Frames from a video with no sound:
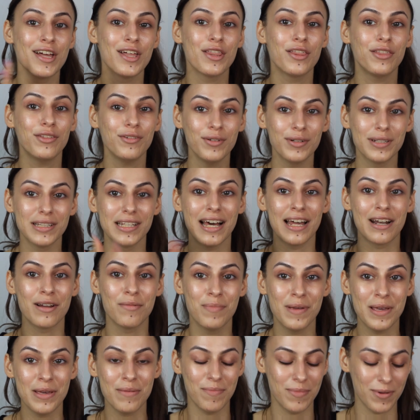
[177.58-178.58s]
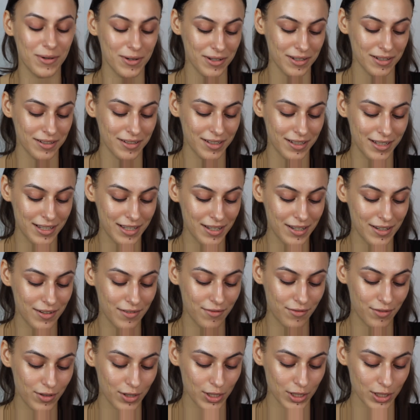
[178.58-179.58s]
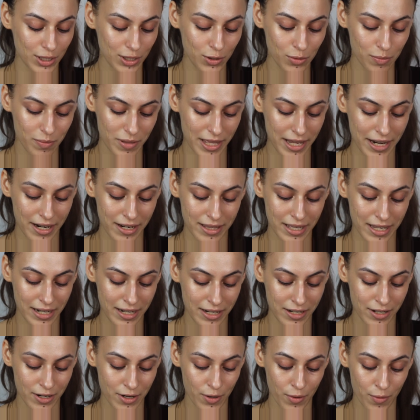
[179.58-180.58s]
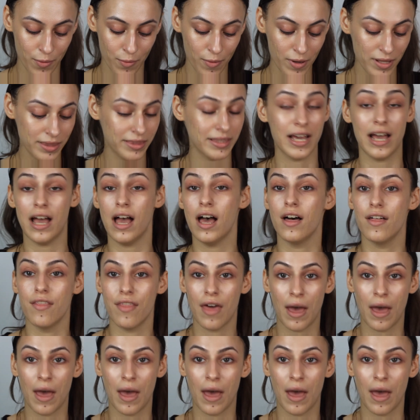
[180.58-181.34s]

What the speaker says: threw a lot of people for a loop there. They didn't know what the hell